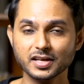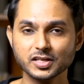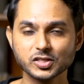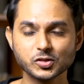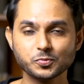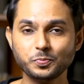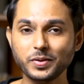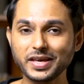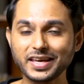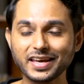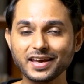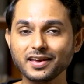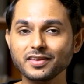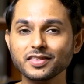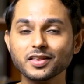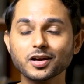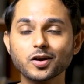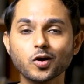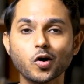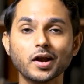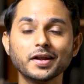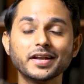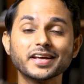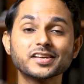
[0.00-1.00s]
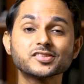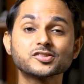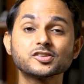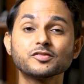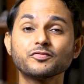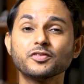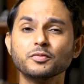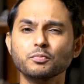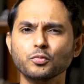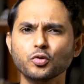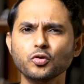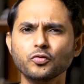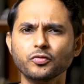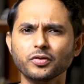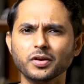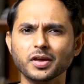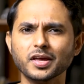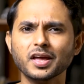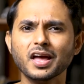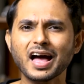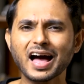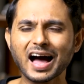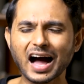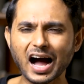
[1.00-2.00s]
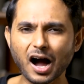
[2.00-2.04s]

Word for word: Speaking in the context of a movie,